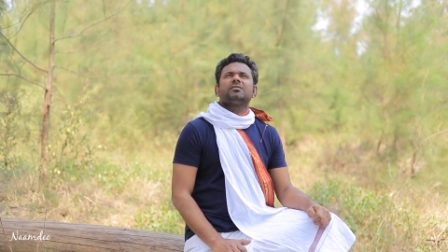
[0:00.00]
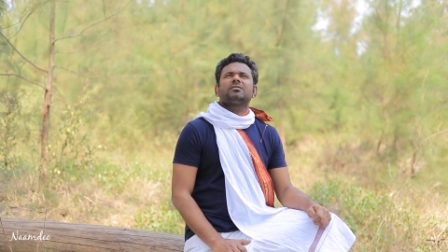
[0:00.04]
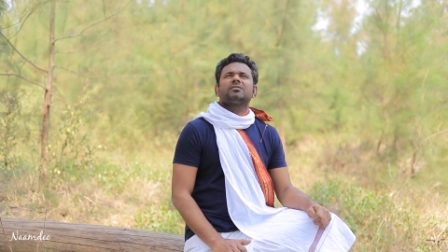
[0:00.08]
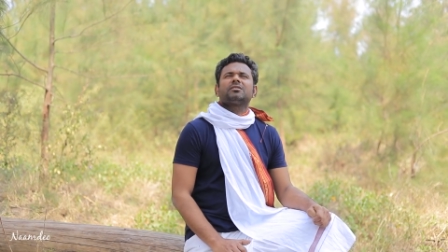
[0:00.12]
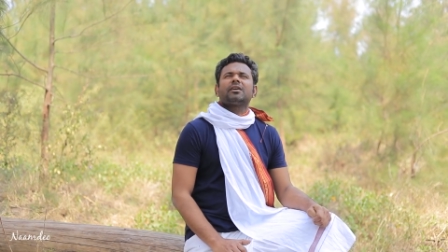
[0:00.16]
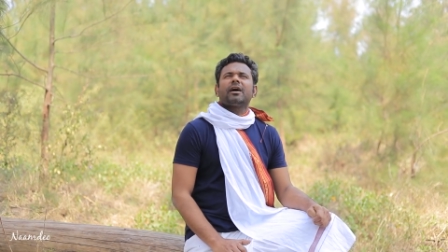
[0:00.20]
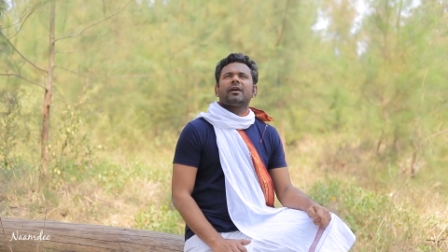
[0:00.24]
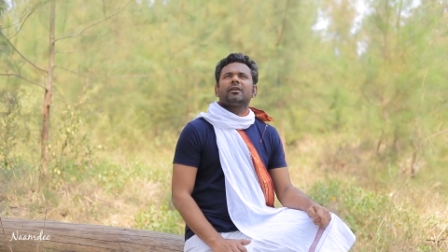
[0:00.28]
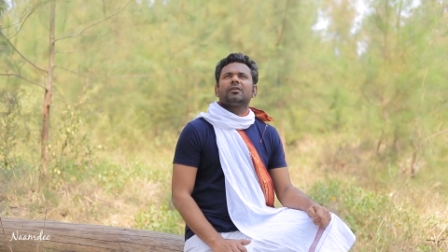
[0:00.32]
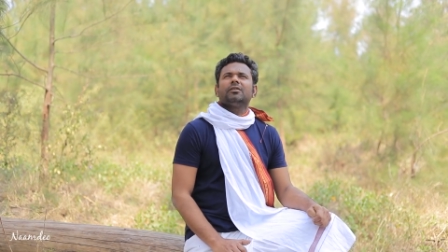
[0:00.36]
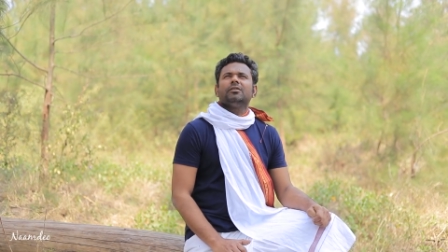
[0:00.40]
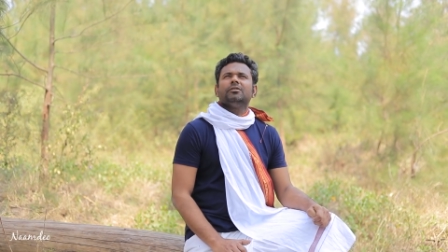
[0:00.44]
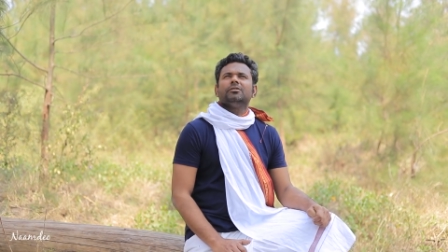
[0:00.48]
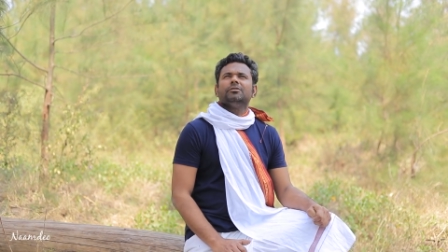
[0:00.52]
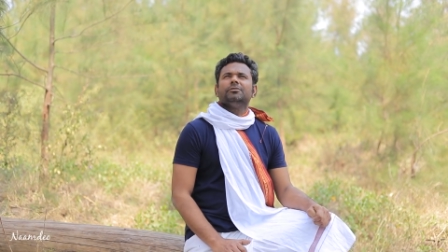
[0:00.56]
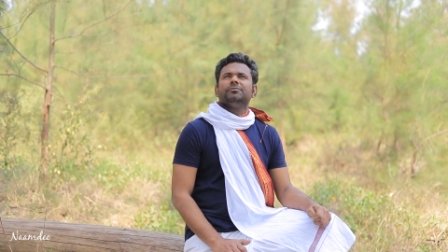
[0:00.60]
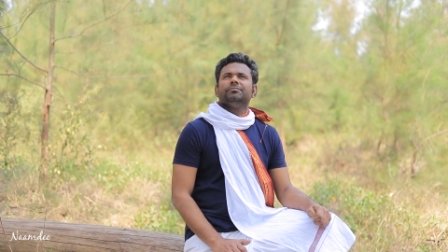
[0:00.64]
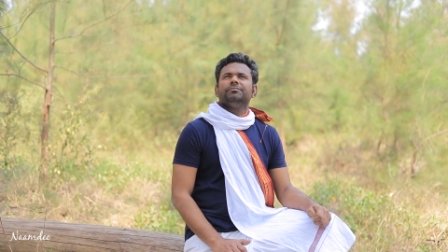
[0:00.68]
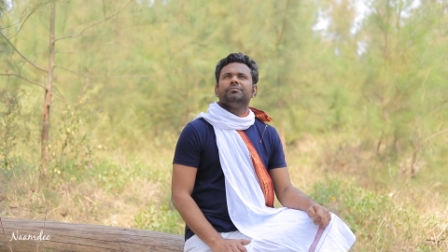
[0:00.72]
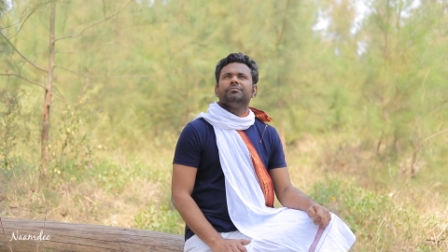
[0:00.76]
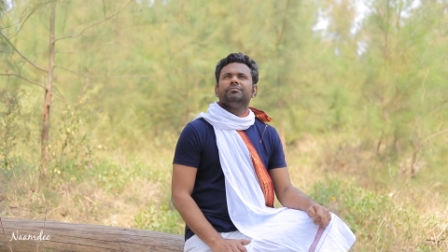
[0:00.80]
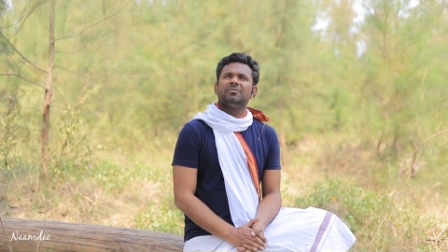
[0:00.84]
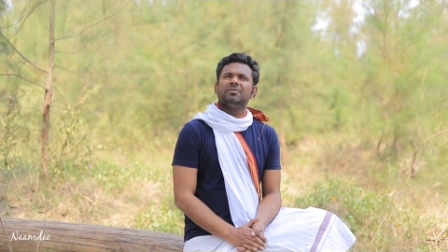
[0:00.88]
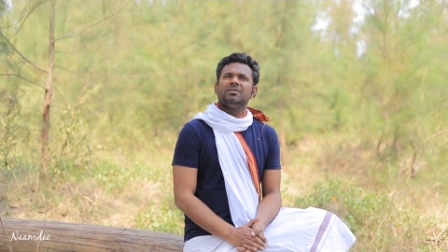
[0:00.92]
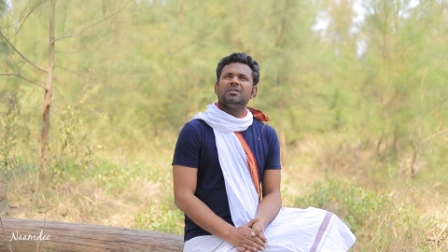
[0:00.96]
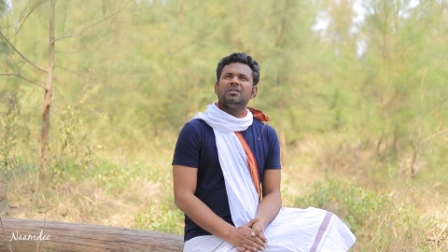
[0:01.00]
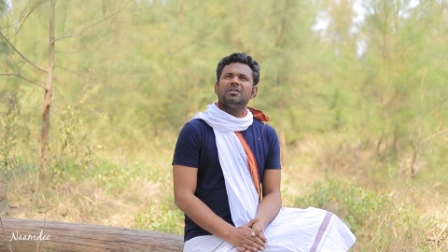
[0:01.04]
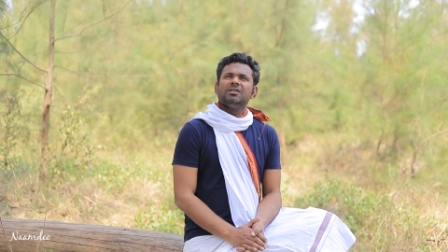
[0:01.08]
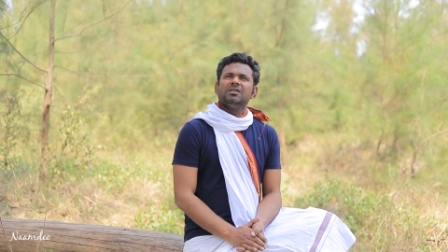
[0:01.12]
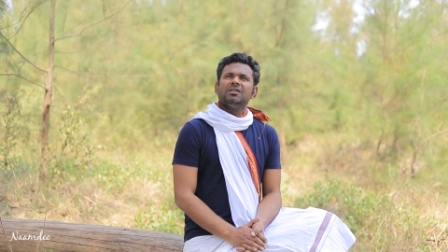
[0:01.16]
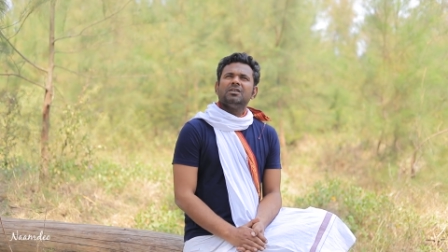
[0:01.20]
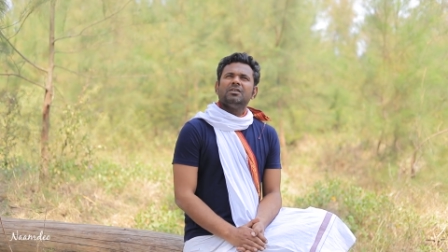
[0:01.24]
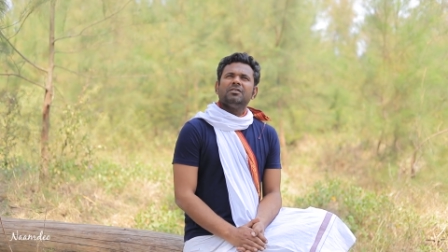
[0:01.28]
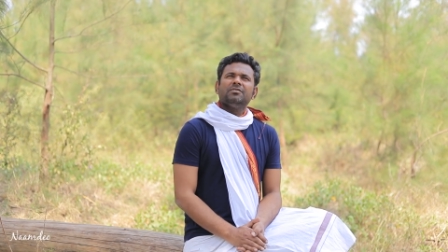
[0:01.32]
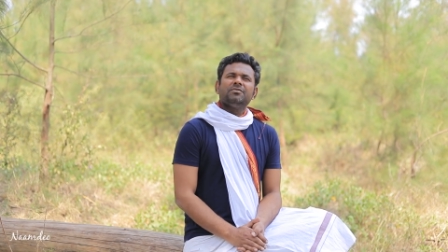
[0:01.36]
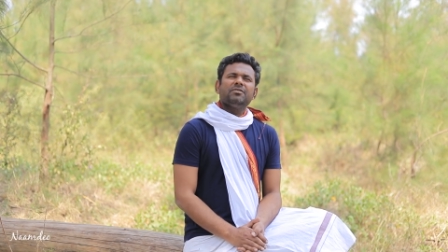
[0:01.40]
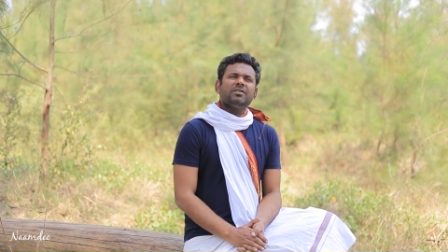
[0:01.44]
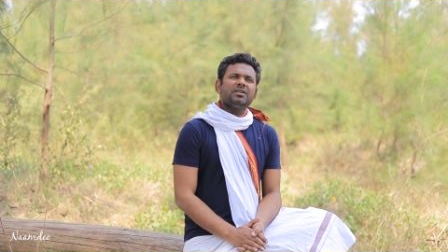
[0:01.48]
this cycle
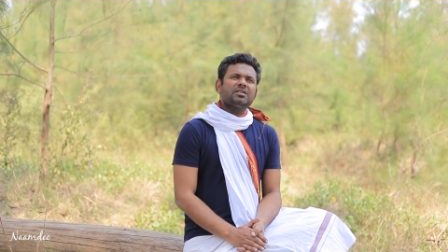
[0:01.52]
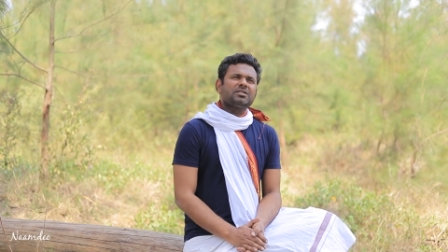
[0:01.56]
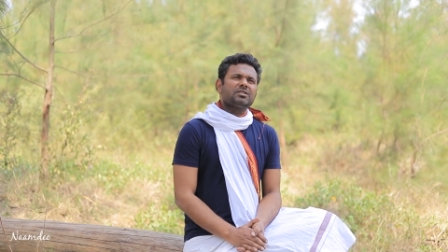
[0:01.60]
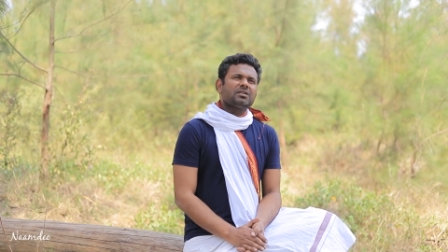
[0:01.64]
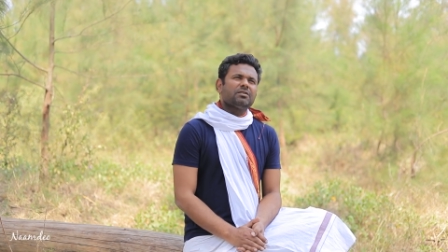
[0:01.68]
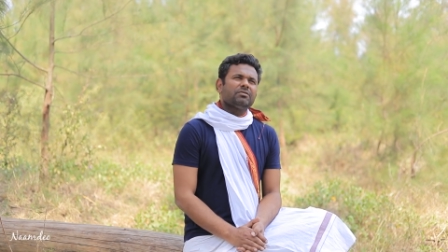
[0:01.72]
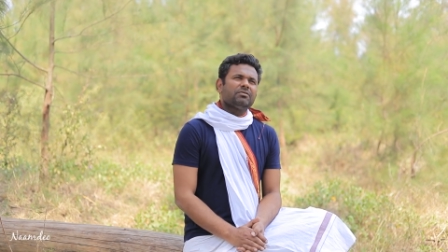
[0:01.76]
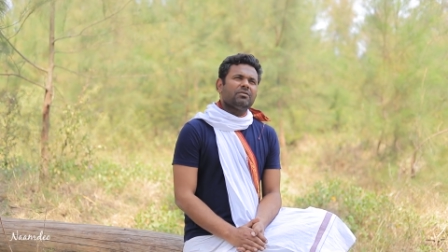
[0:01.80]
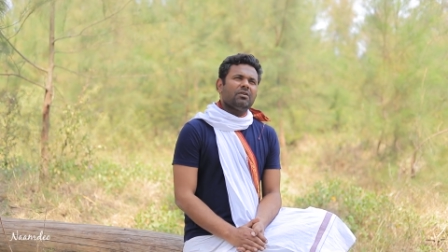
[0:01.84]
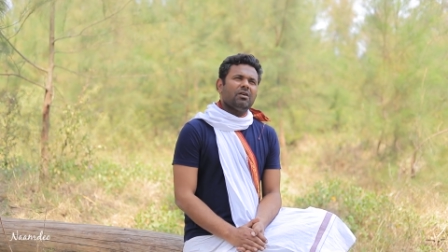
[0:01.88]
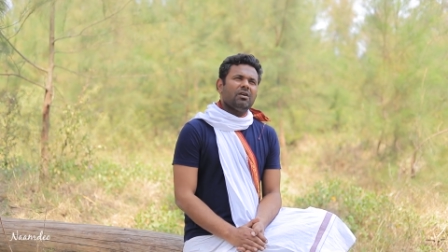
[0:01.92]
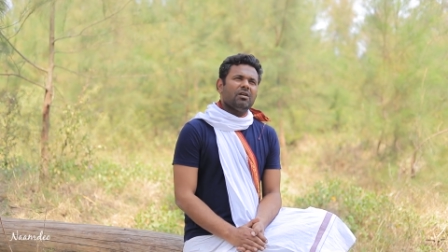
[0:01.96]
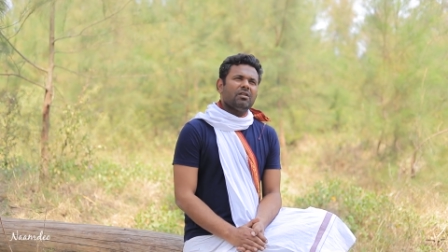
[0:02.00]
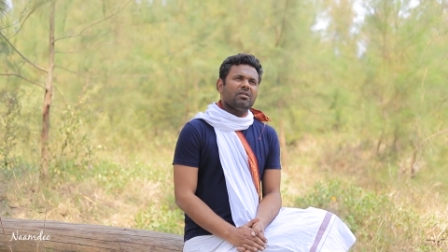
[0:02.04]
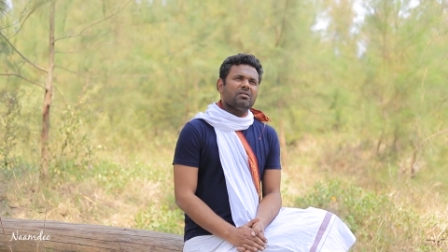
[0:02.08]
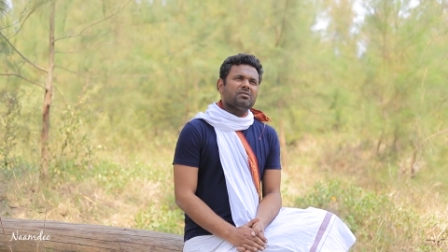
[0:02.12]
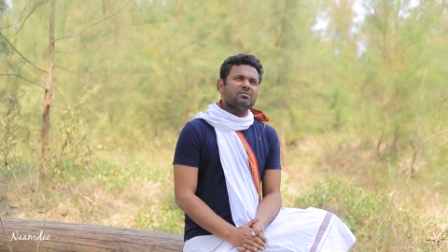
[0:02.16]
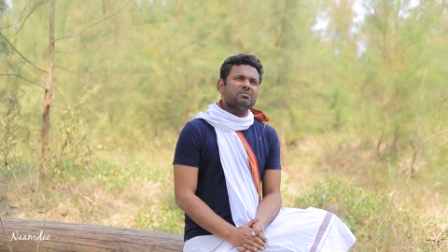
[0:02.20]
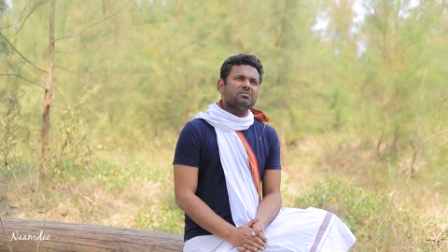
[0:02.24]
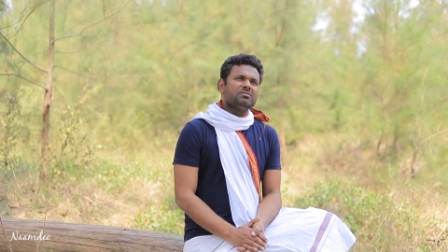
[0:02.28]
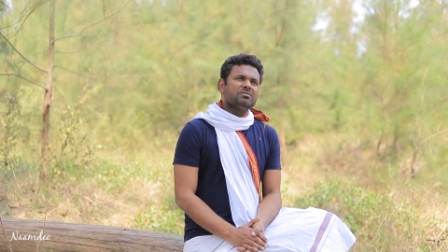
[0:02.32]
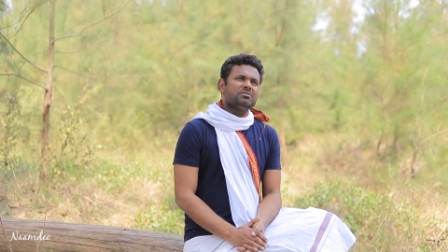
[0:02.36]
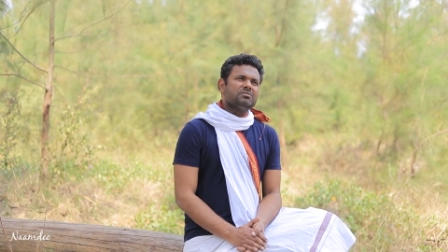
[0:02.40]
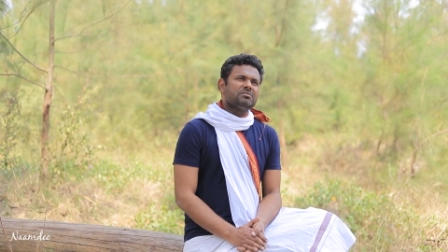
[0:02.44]
first of all